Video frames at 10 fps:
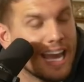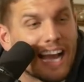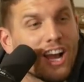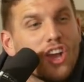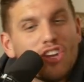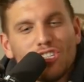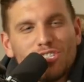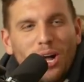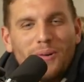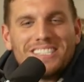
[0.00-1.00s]
I know what you're getting
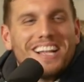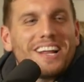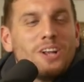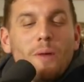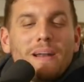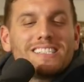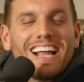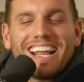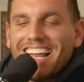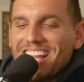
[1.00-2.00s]
so at. So it's like, yeah, no, but it
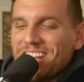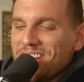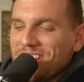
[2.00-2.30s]
like, comes with the